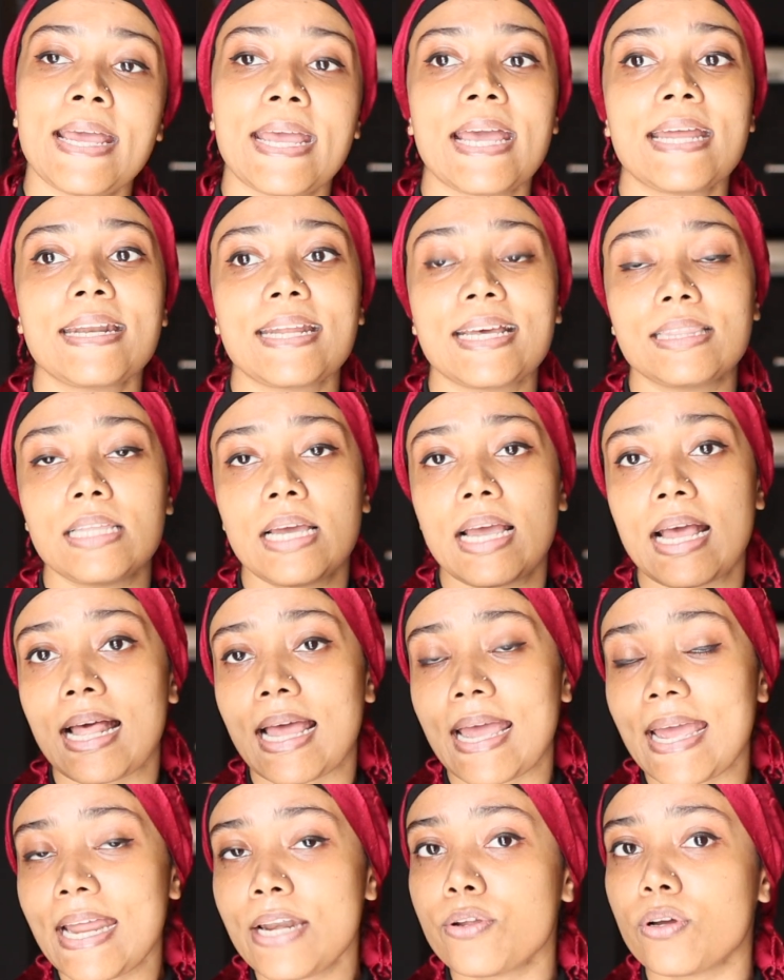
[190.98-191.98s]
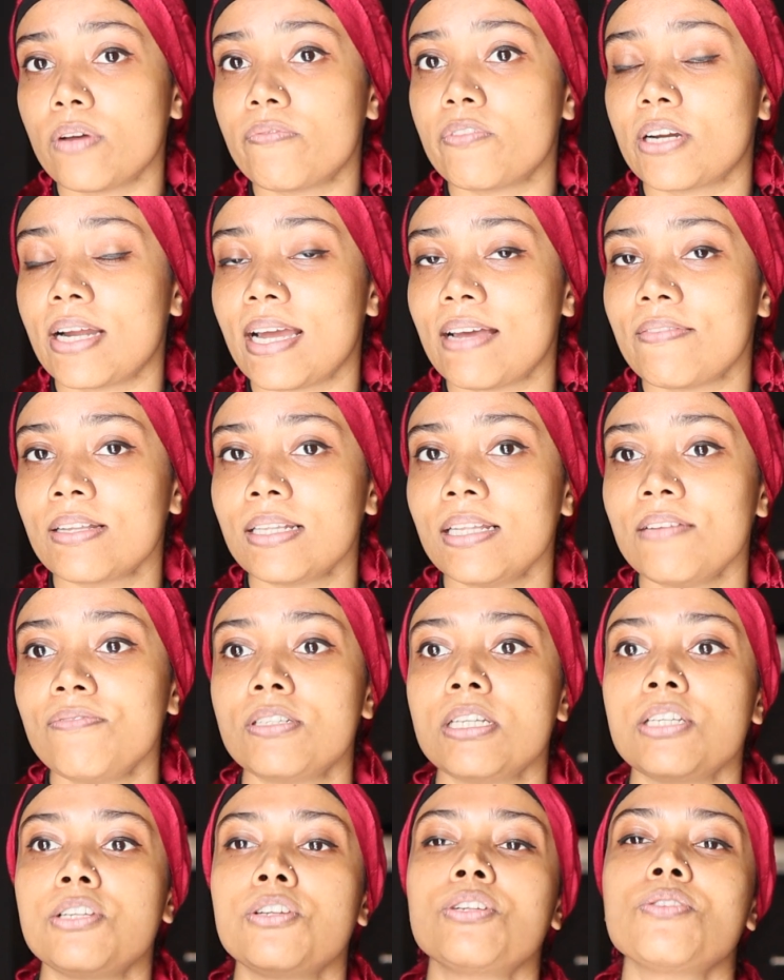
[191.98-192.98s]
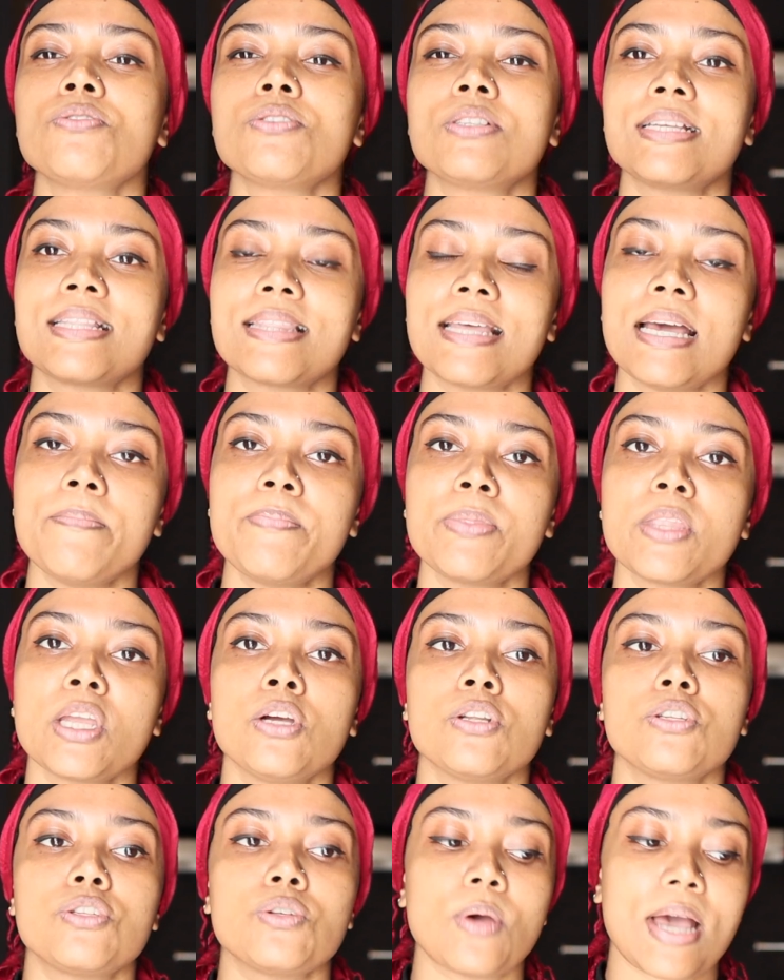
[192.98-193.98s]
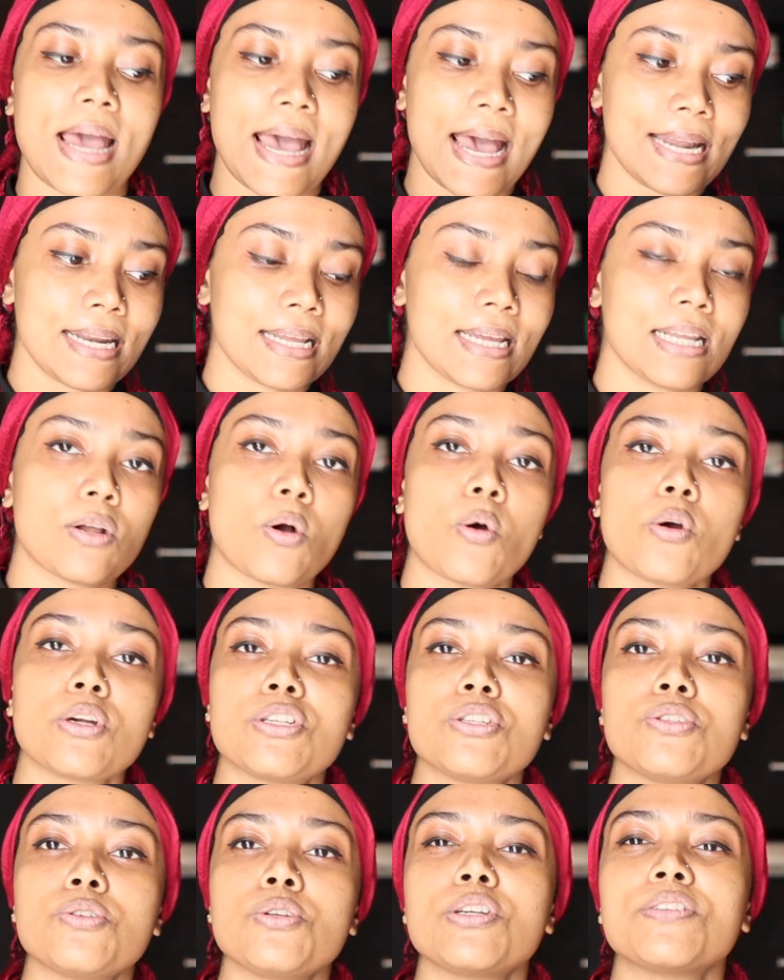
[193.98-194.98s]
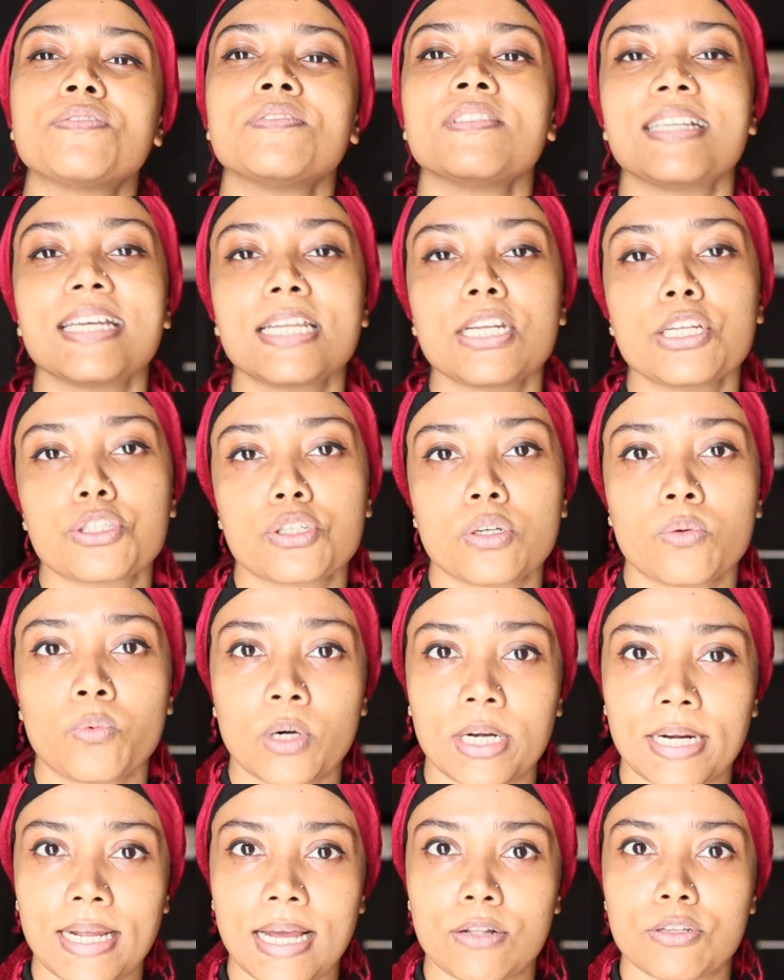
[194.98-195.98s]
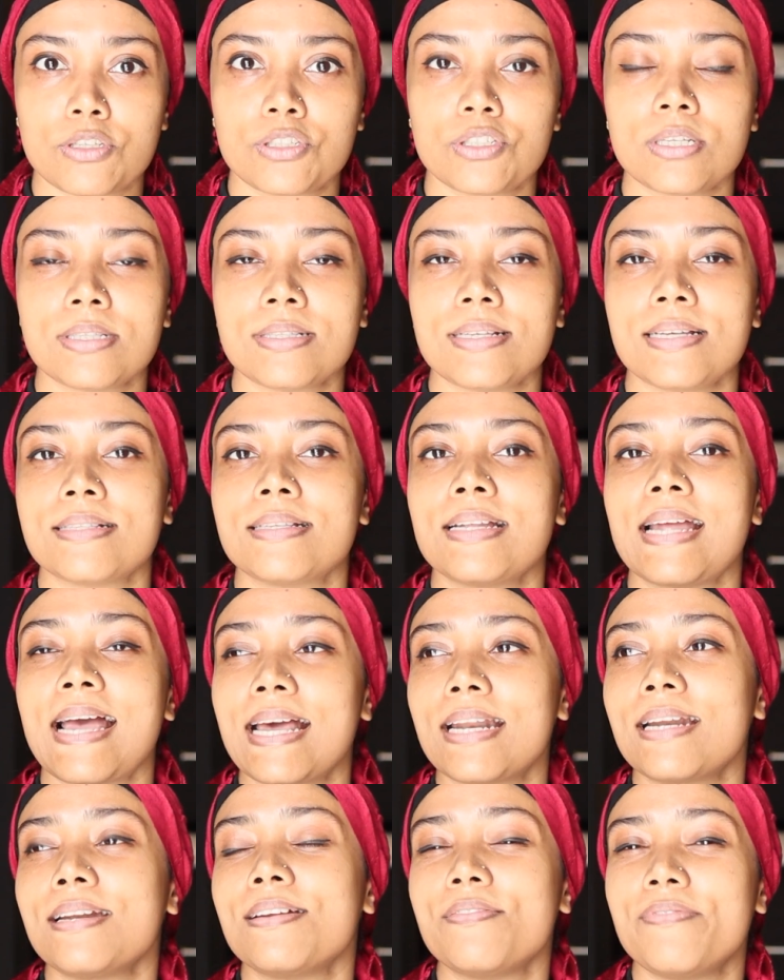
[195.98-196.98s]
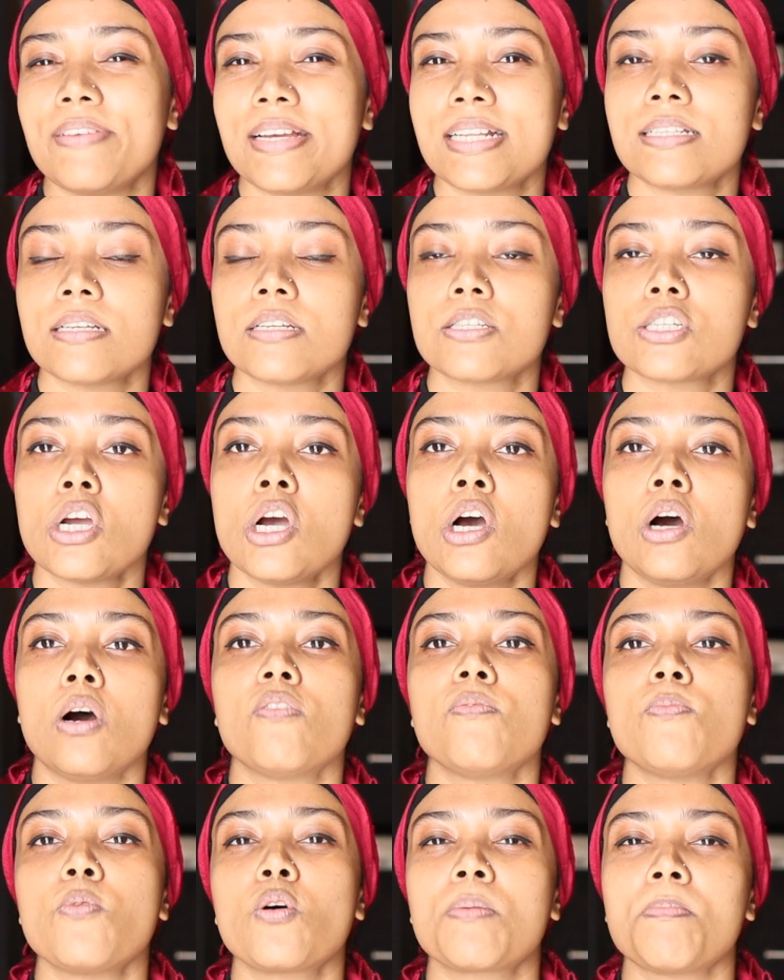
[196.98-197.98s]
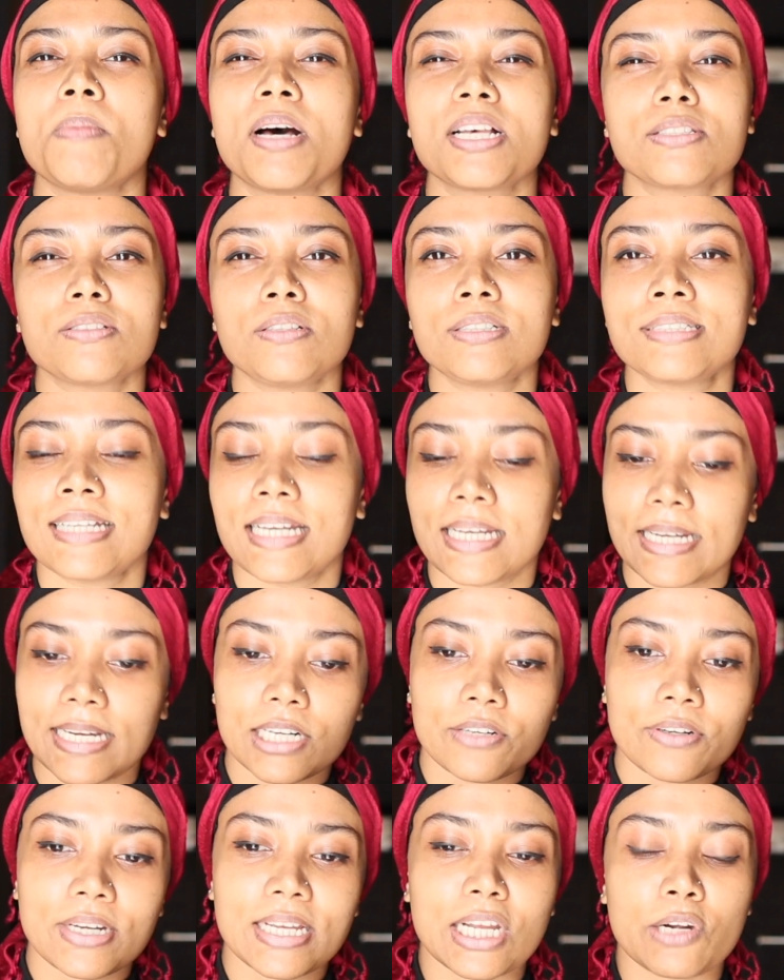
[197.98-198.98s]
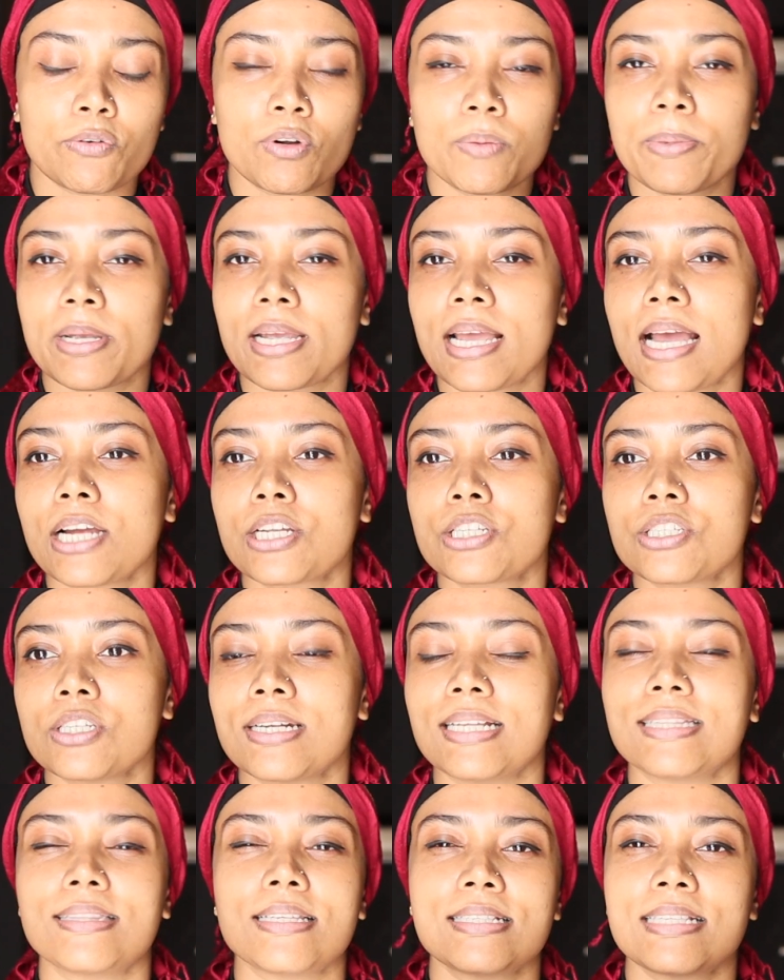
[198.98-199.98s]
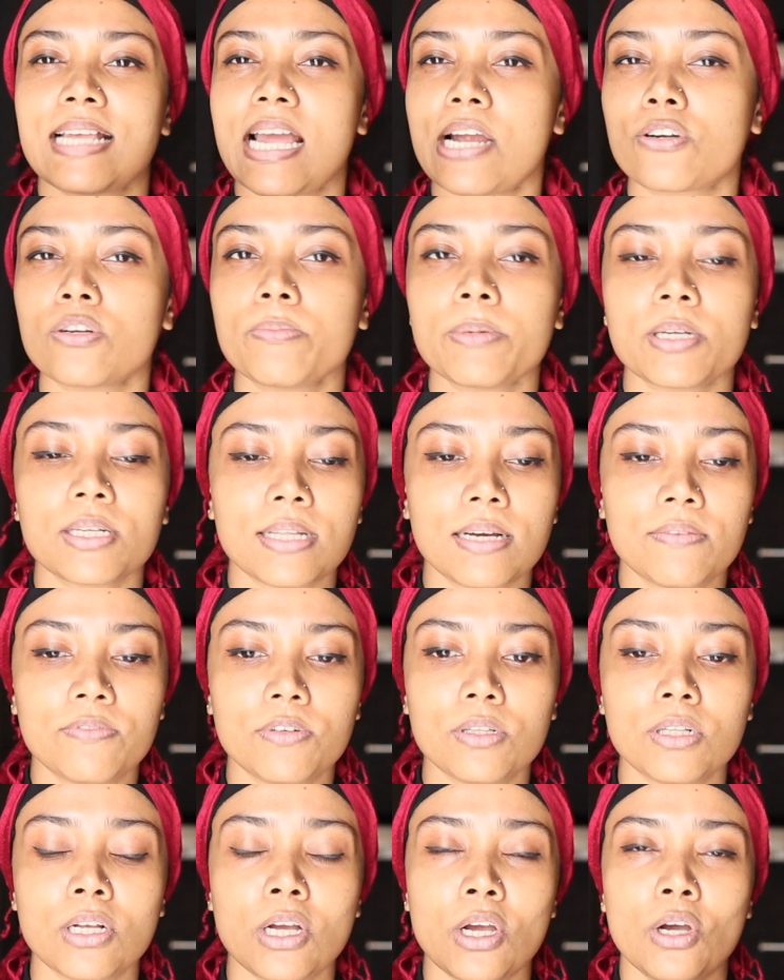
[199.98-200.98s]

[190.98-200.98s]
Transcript: and at the end of your heavy lifting, you're using them to add in or to do your finisher workouts, just as an added advantage of more muscle tearing and ripping action at the sacrum level,